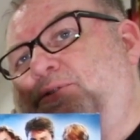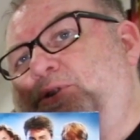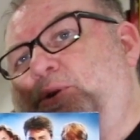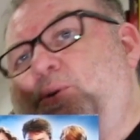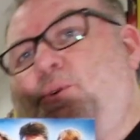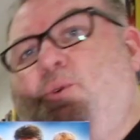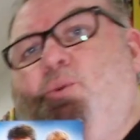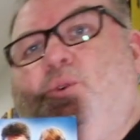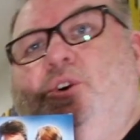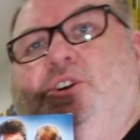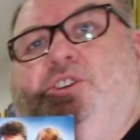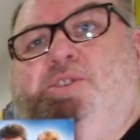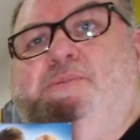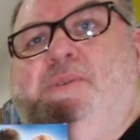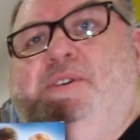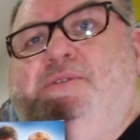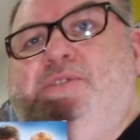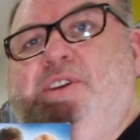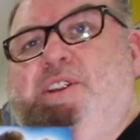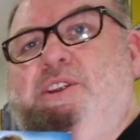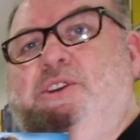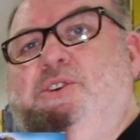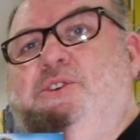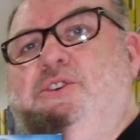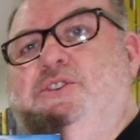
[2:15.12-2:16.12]
of you who watch my
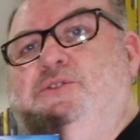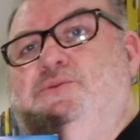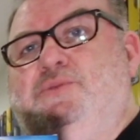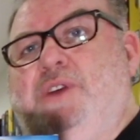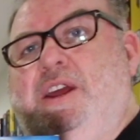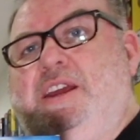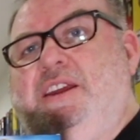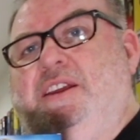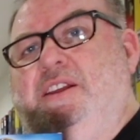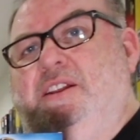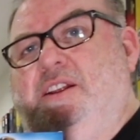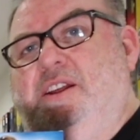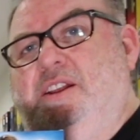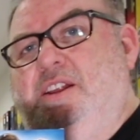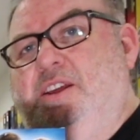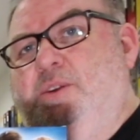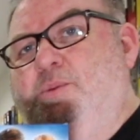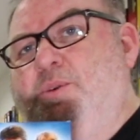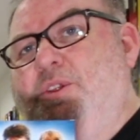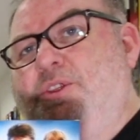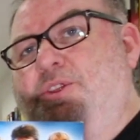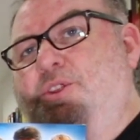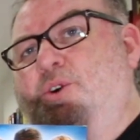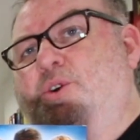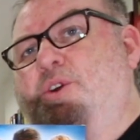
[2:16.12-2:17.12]
videos regularly
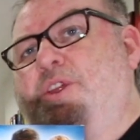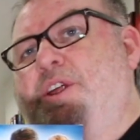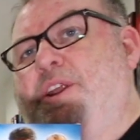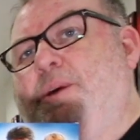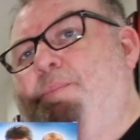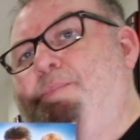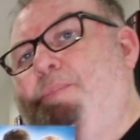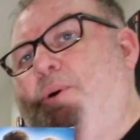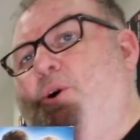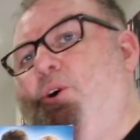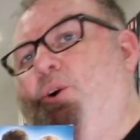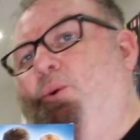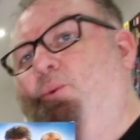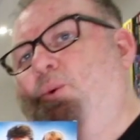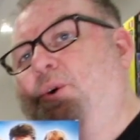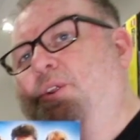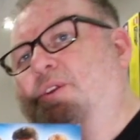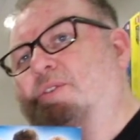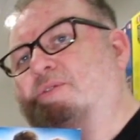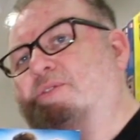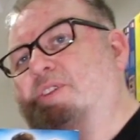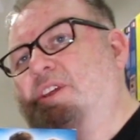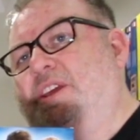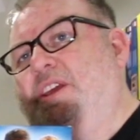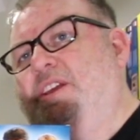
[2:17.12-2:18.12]
will know that I bought one
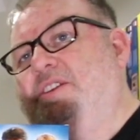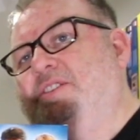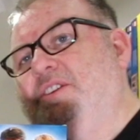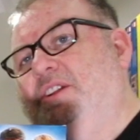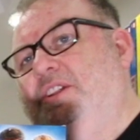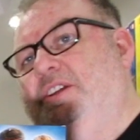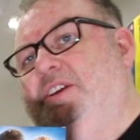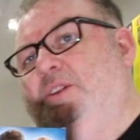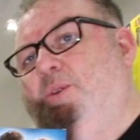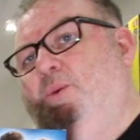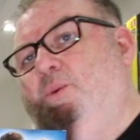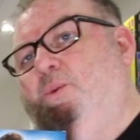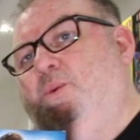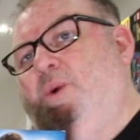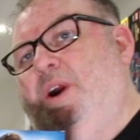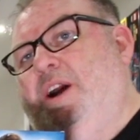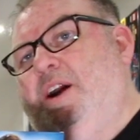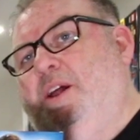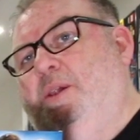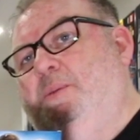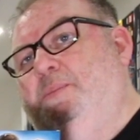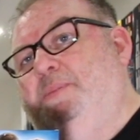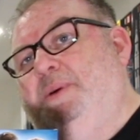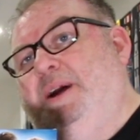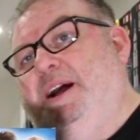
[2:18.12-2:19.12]
of these a little
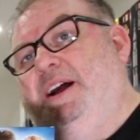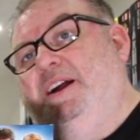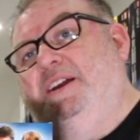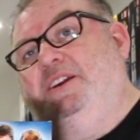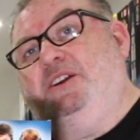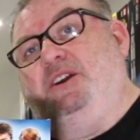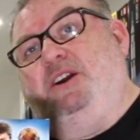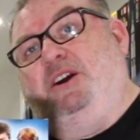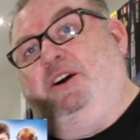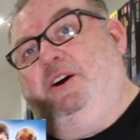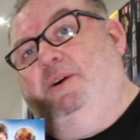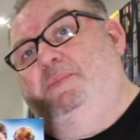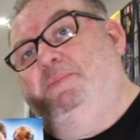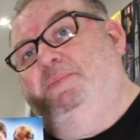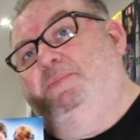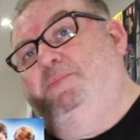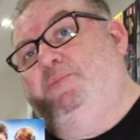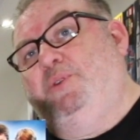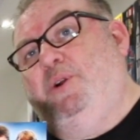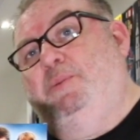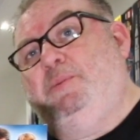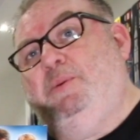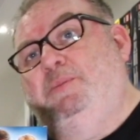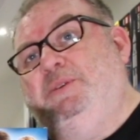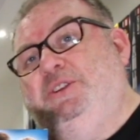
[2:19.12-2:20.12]
while back,
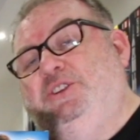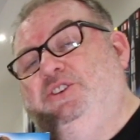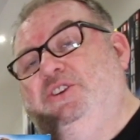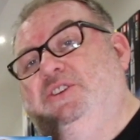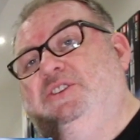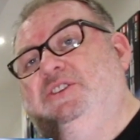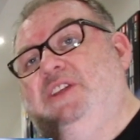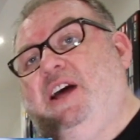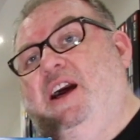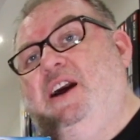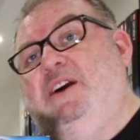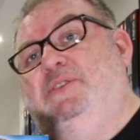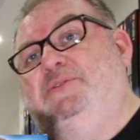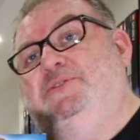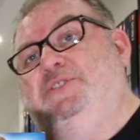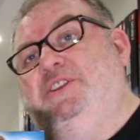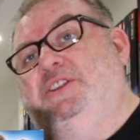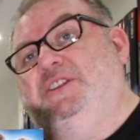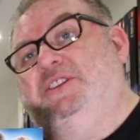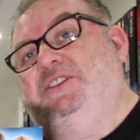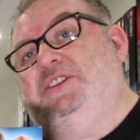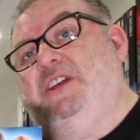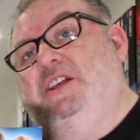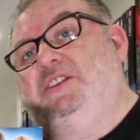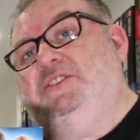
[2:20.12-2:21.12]
probably just after
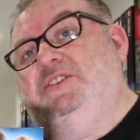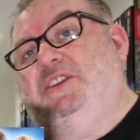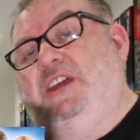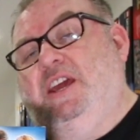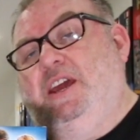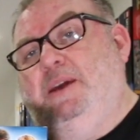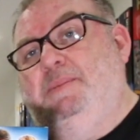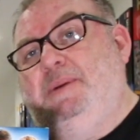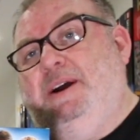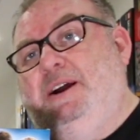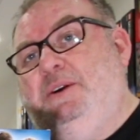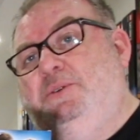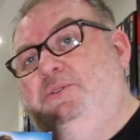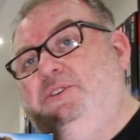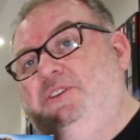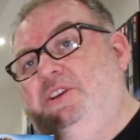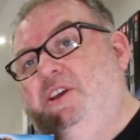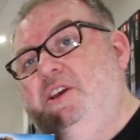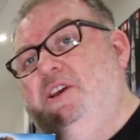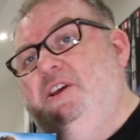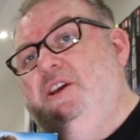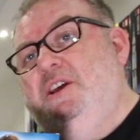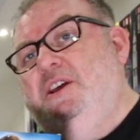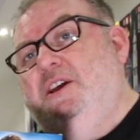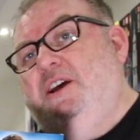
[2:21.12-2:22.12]
the sets came out,
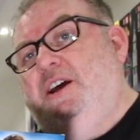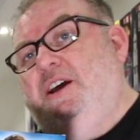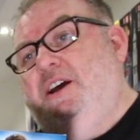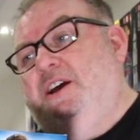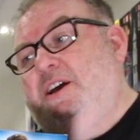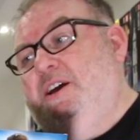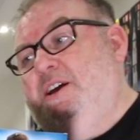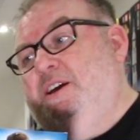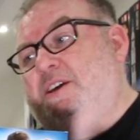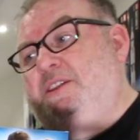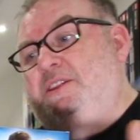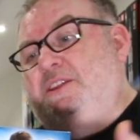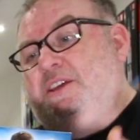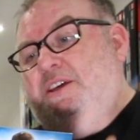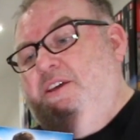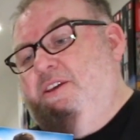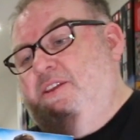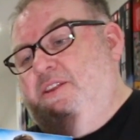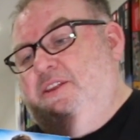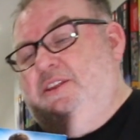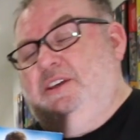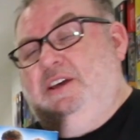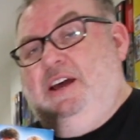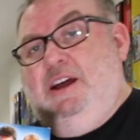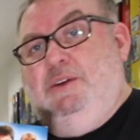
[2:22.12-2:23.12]

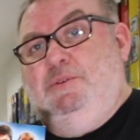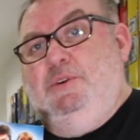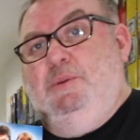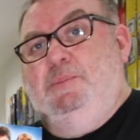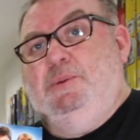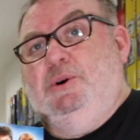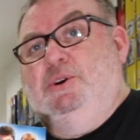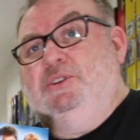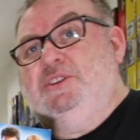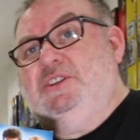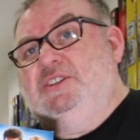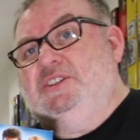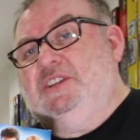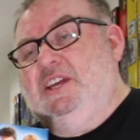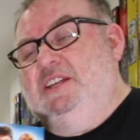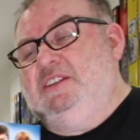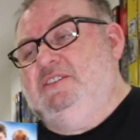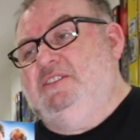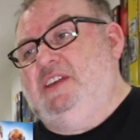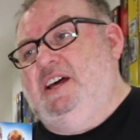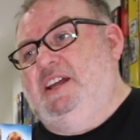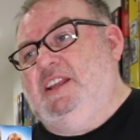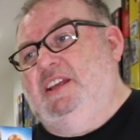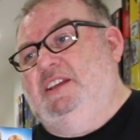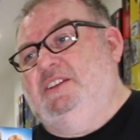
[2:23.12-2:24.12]
the Harry Potter
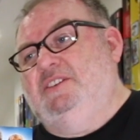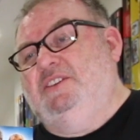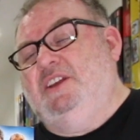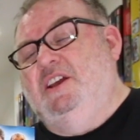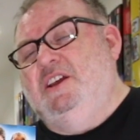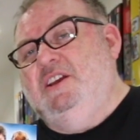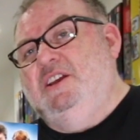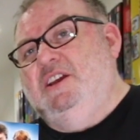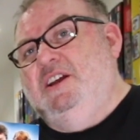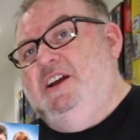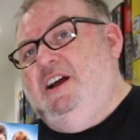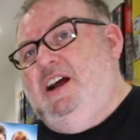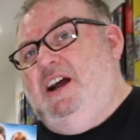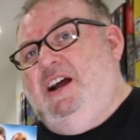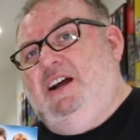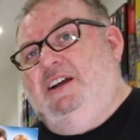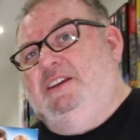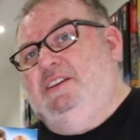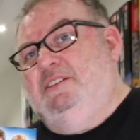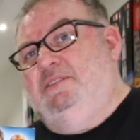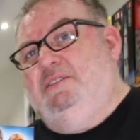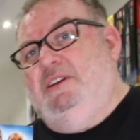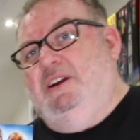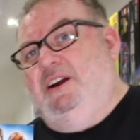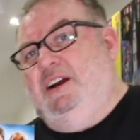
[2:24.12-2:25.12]
sets, that is.
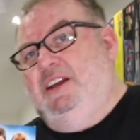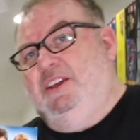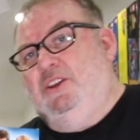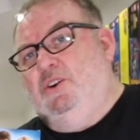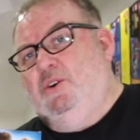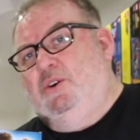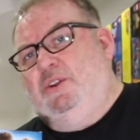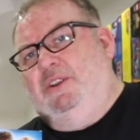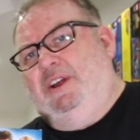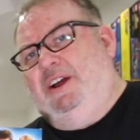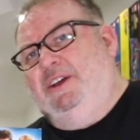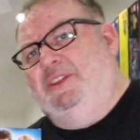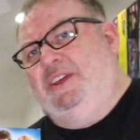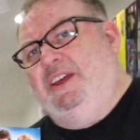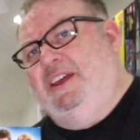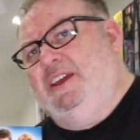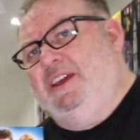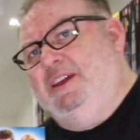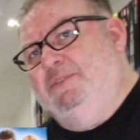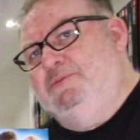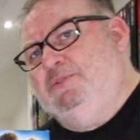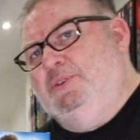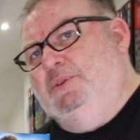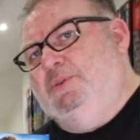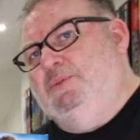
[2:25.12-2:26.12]
I got, I
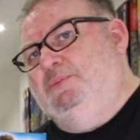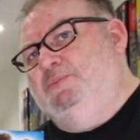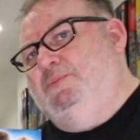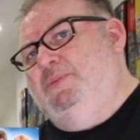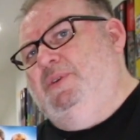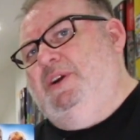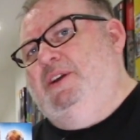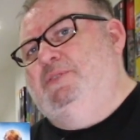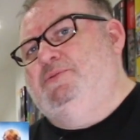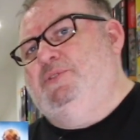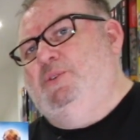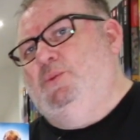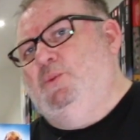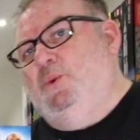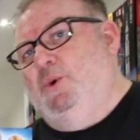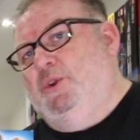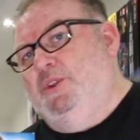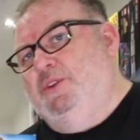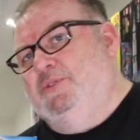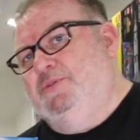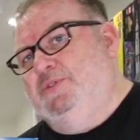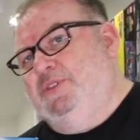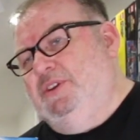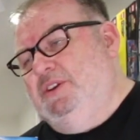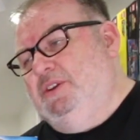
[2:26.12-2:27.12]
think, every
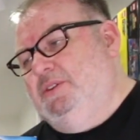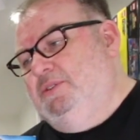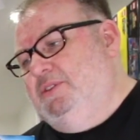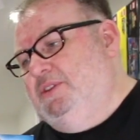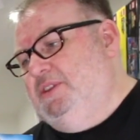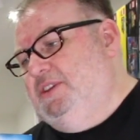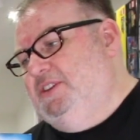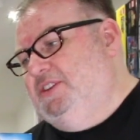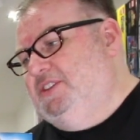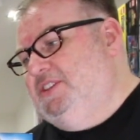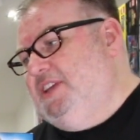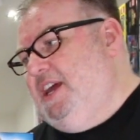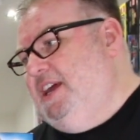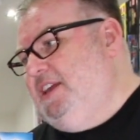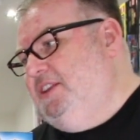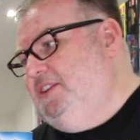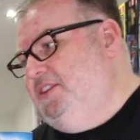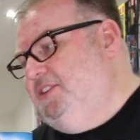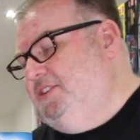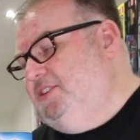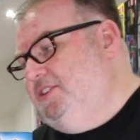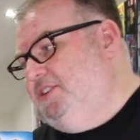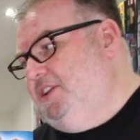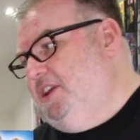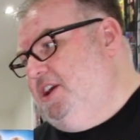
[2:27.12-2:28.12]
one of the
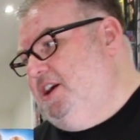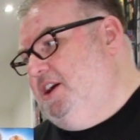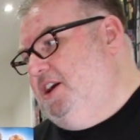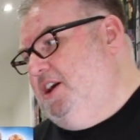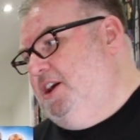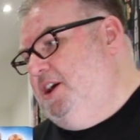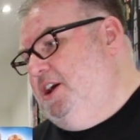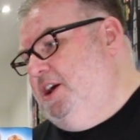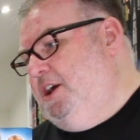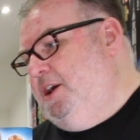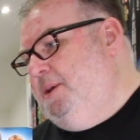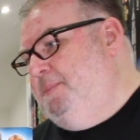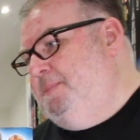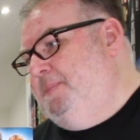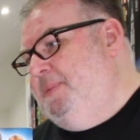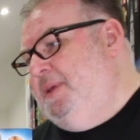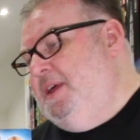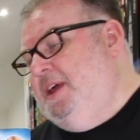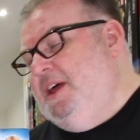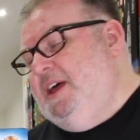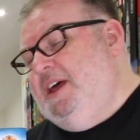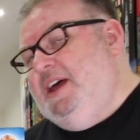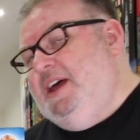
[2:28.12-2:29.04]
sets, and